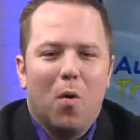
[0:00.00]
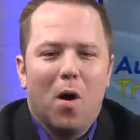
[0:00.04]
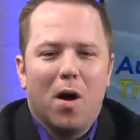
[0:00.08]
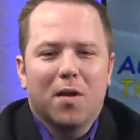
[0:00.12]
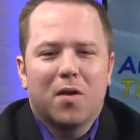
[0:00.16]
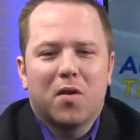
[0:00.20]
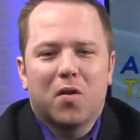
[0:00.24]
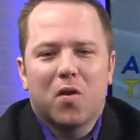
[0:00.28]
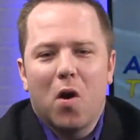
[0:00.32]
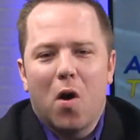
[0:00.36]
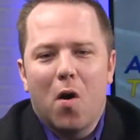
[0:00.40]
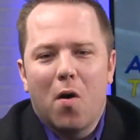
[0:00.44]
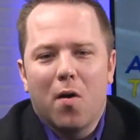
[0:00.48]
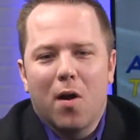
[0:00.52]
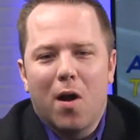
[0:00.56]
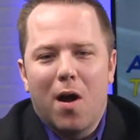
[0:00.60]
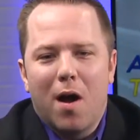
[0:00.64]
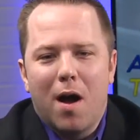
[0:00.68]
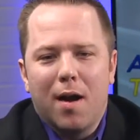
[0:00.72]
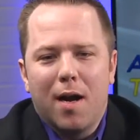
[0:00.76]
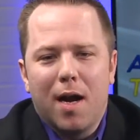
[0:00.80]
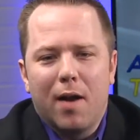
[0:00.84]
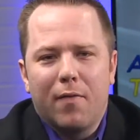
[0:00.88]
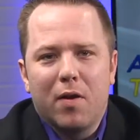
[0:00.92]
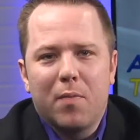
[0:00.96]
What's going
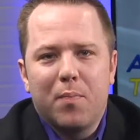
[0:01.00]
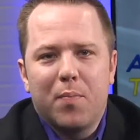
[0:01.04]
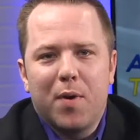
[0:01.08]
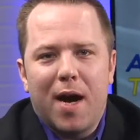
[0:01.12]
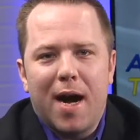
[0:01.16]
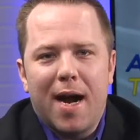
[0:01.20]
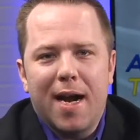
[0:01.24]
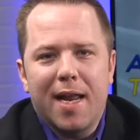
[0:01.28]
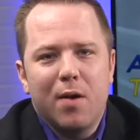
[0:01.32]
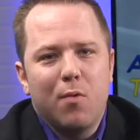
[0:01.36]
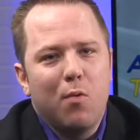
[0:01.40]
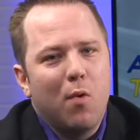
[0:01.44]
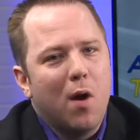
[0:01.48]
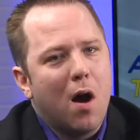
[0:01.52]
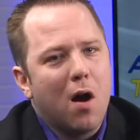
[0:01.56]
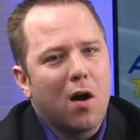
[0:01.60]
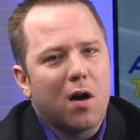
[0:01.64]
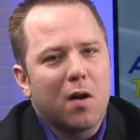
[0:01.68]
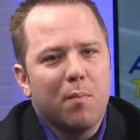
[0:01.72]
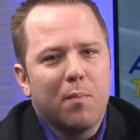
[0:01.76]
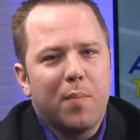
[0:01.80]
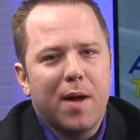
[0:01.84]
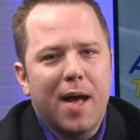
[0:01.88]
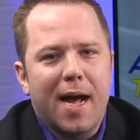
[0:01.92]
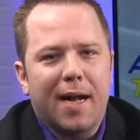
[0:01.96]
on, everybody?
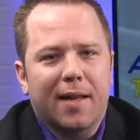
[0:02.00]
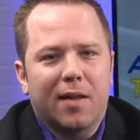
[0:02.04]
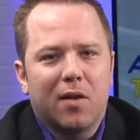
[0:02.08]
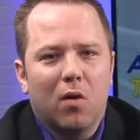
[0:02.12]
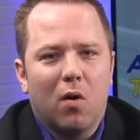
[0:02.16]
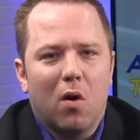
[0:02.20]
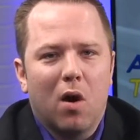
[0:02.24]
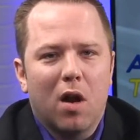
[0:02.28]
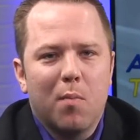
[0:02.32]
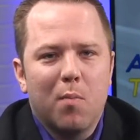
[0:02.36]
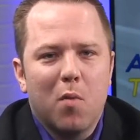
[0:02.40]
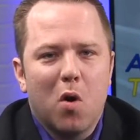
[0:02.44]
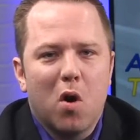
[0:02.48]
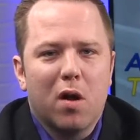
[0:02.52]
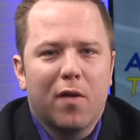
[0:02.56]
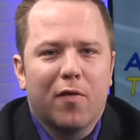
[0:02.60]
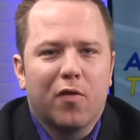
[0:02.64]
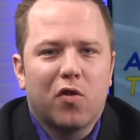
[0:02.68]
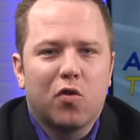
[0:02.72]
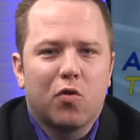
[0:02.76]
Welcome back to Automotive